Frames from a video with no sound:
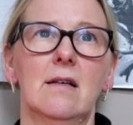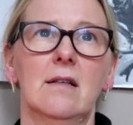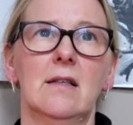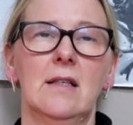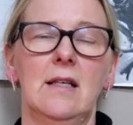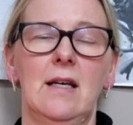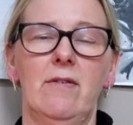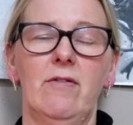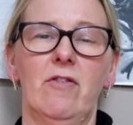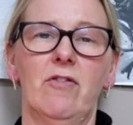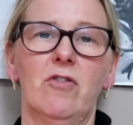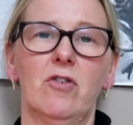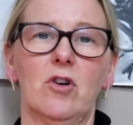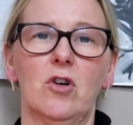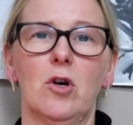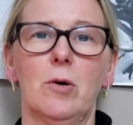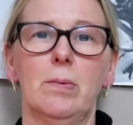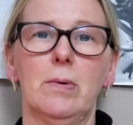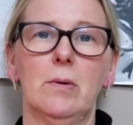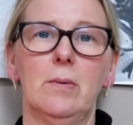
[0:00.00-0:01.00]
leave it for a
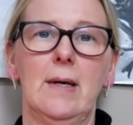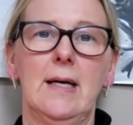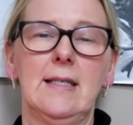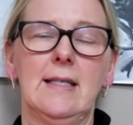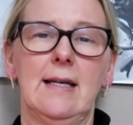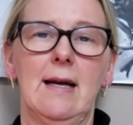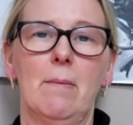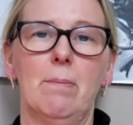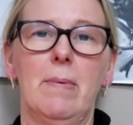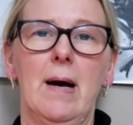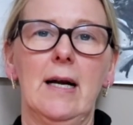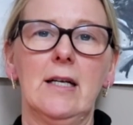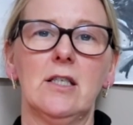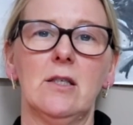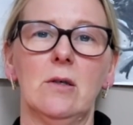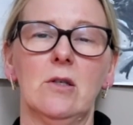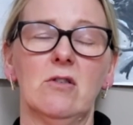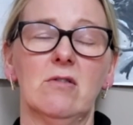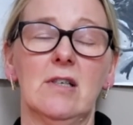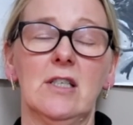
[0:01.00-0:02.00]
couple of weeks and get back
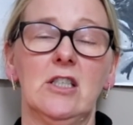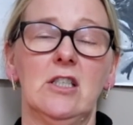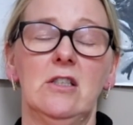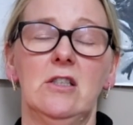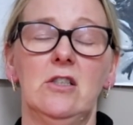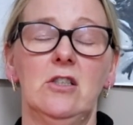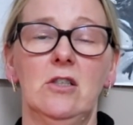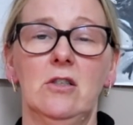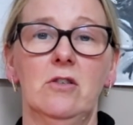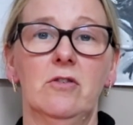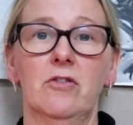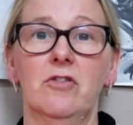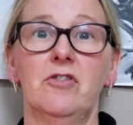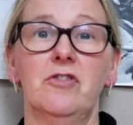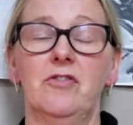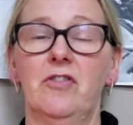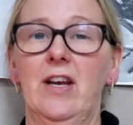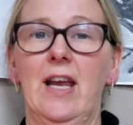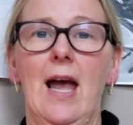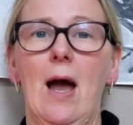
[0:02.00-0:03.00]
to it, or else you
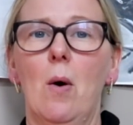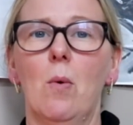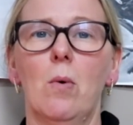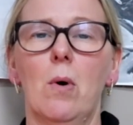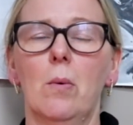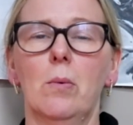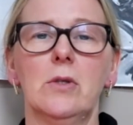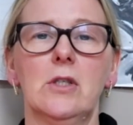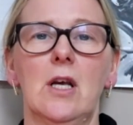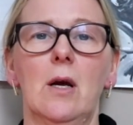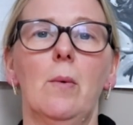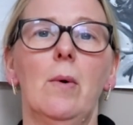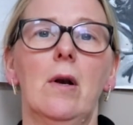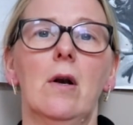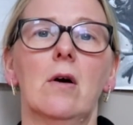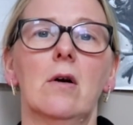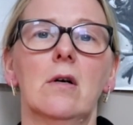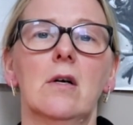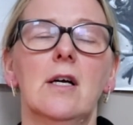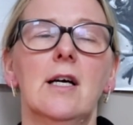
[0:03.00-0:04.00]
just forget what was going
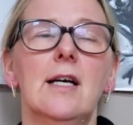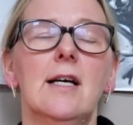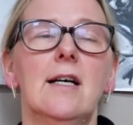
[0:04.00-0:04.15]
on.